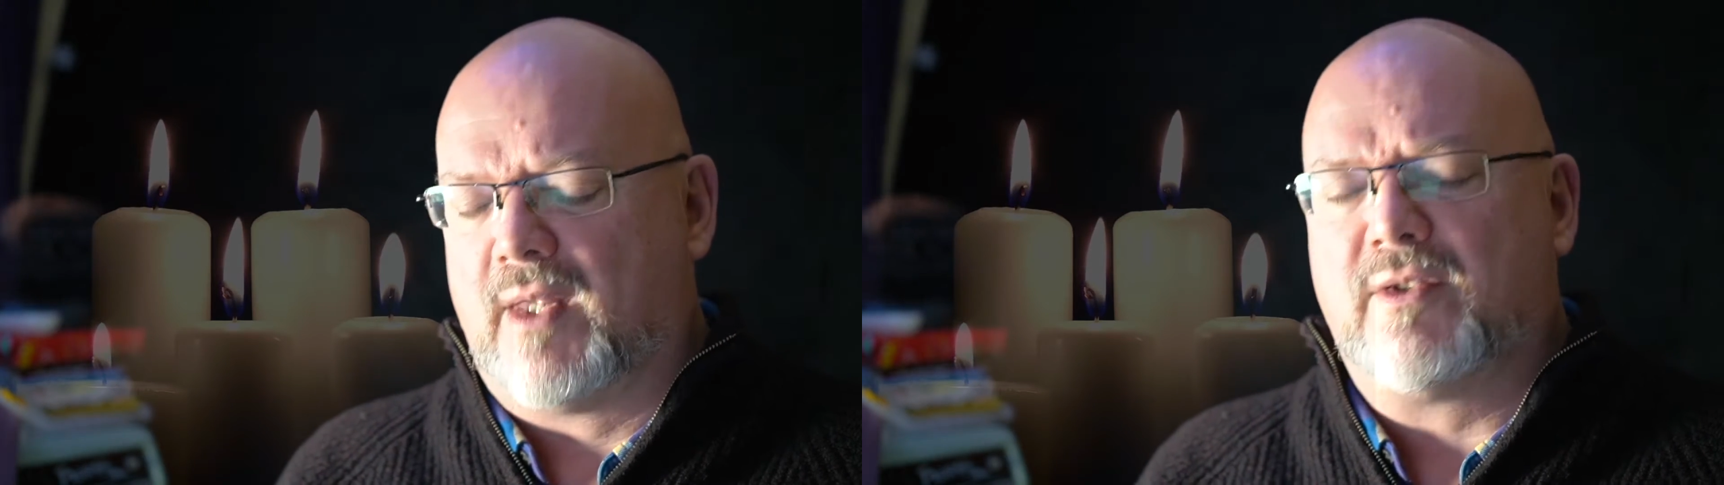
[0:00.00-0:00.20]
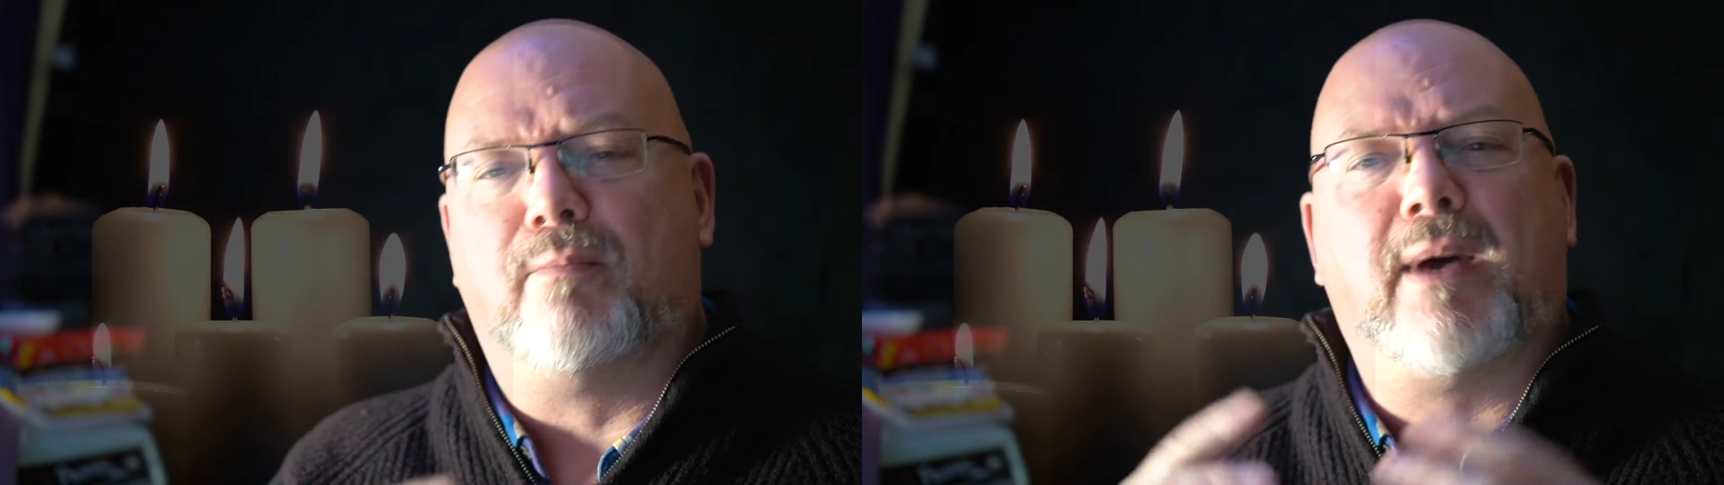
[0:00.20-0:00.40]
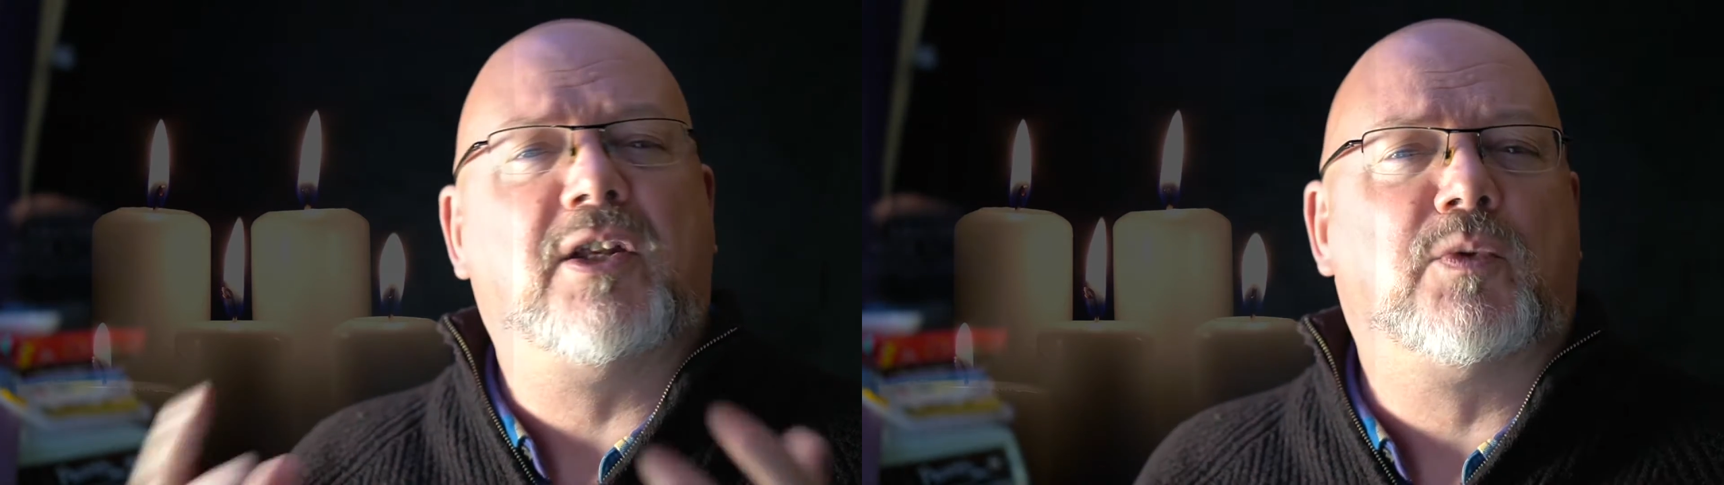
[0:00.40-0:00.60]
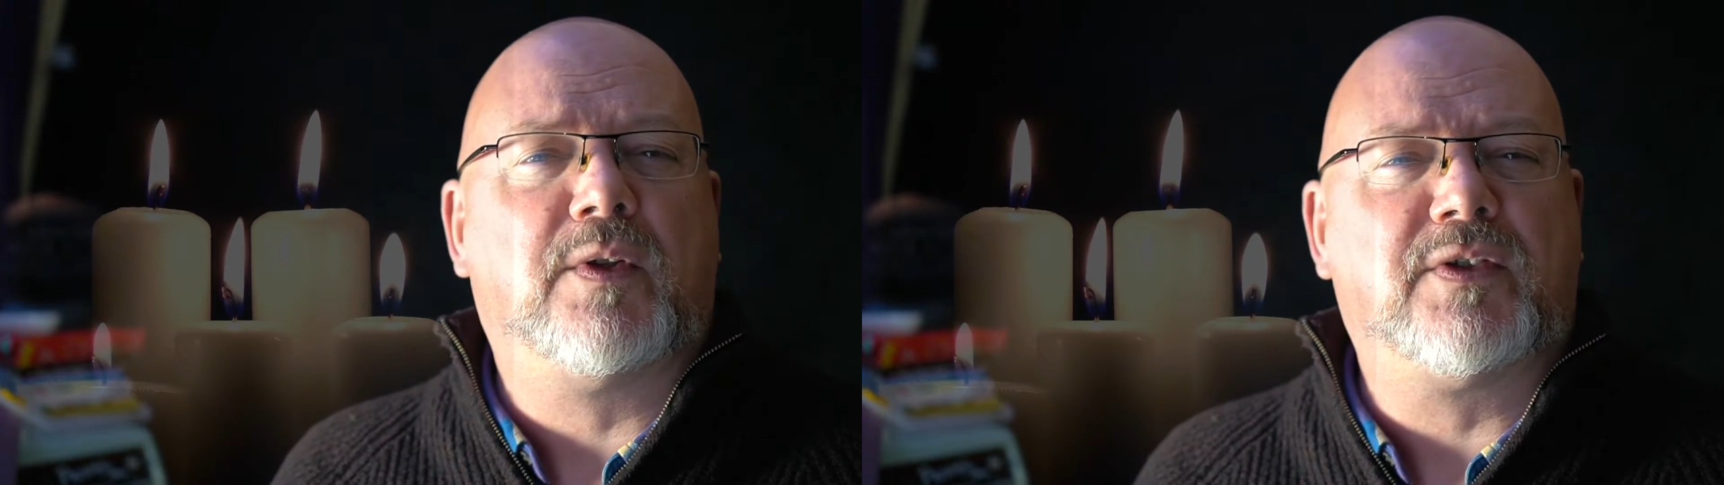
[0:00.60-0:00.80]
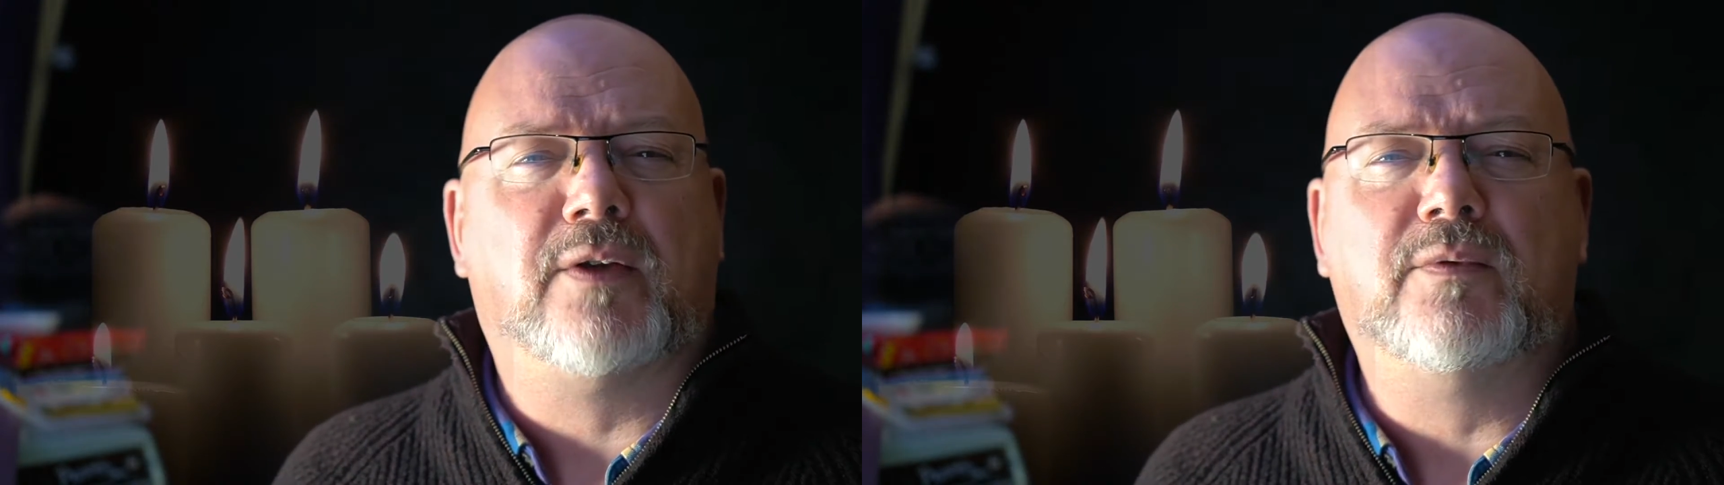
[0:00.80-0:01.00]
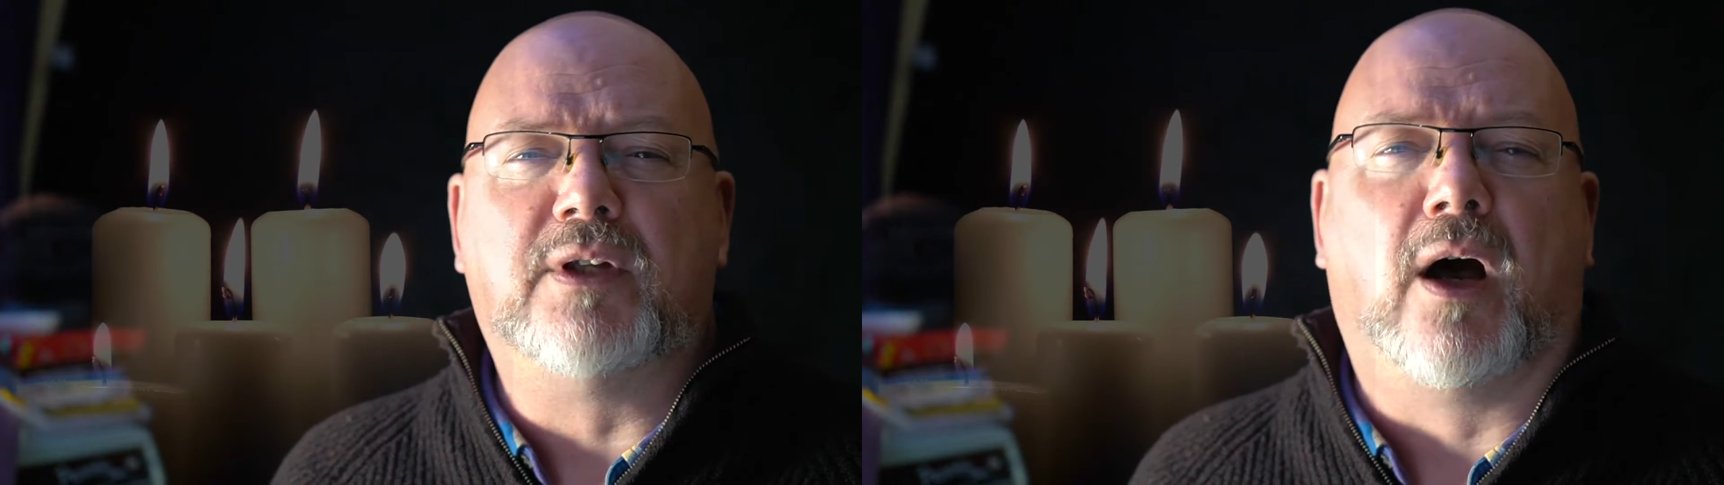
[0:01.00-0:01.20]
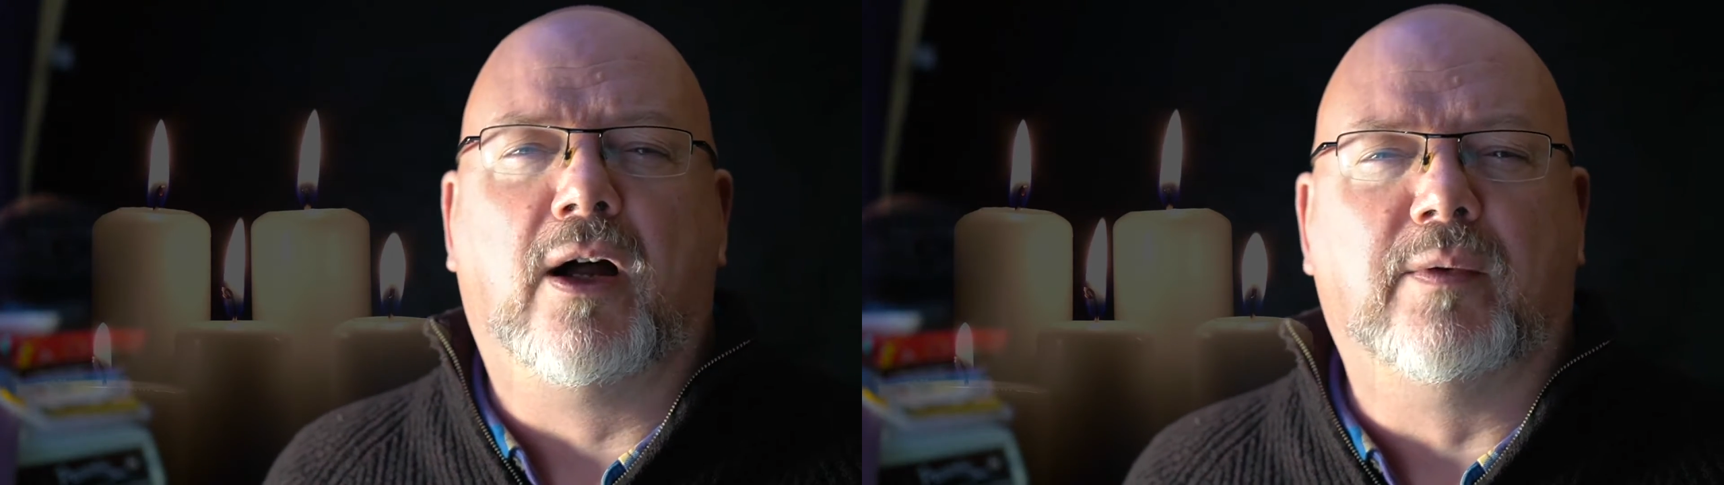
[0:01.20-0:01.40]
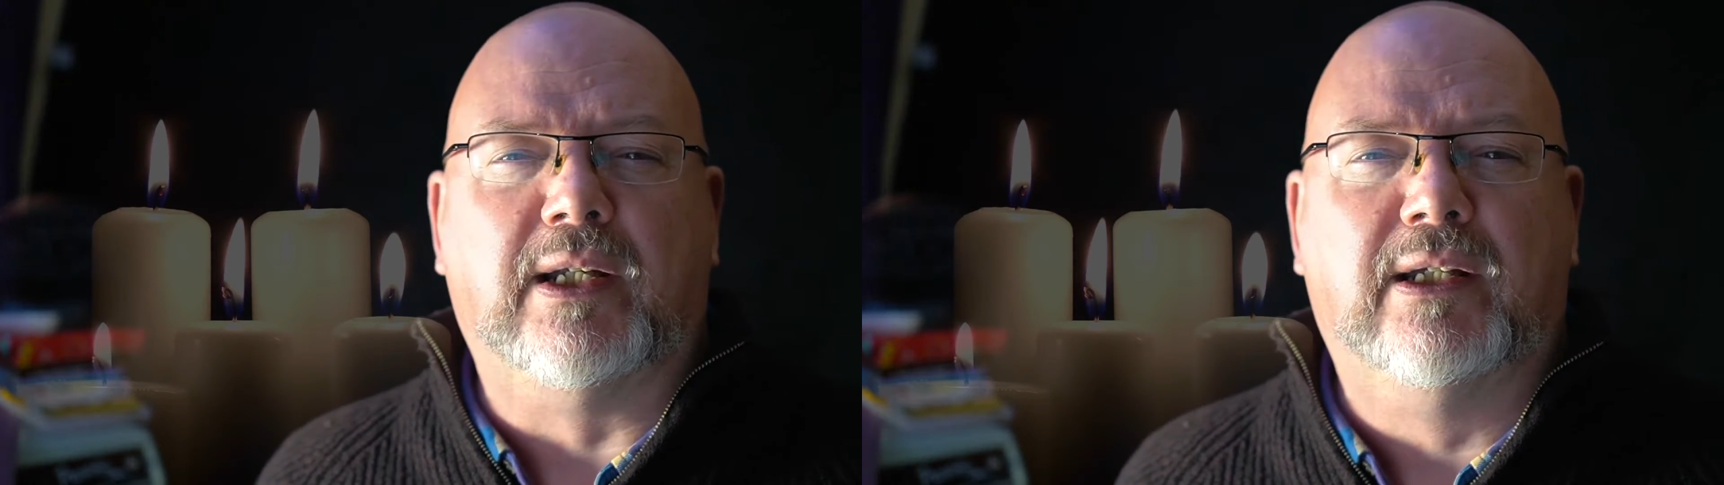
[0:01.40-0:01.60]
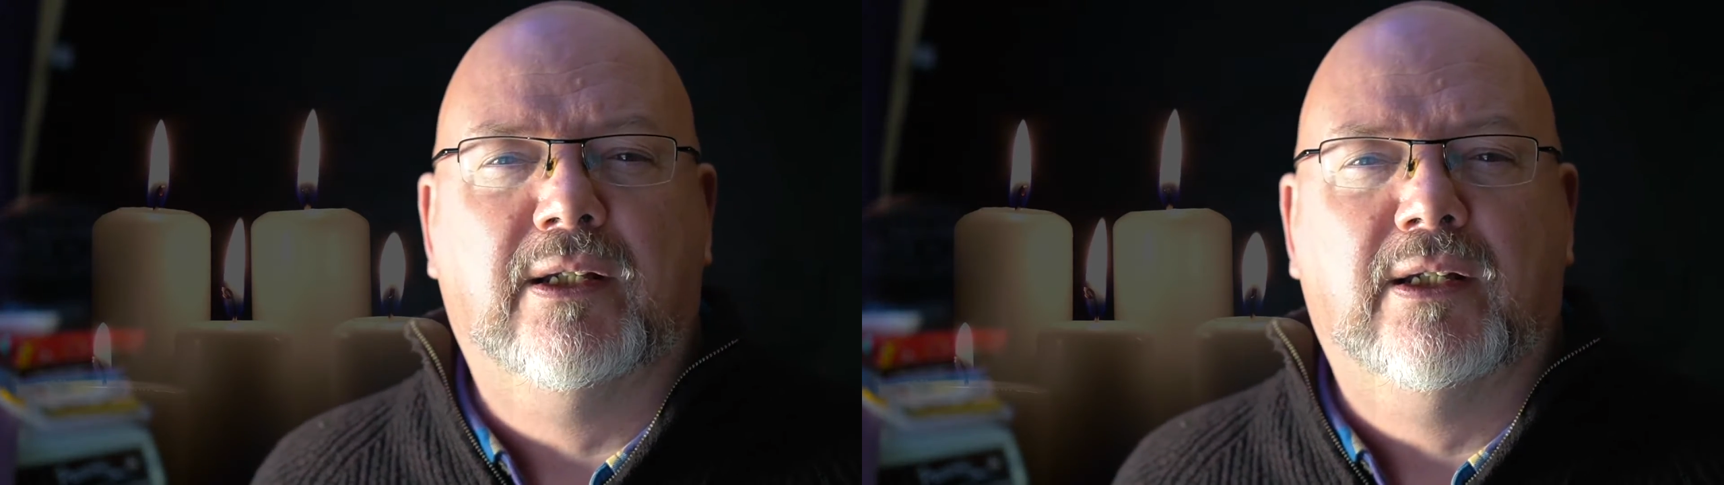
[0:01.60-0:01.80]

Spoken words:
to manage one's own diary,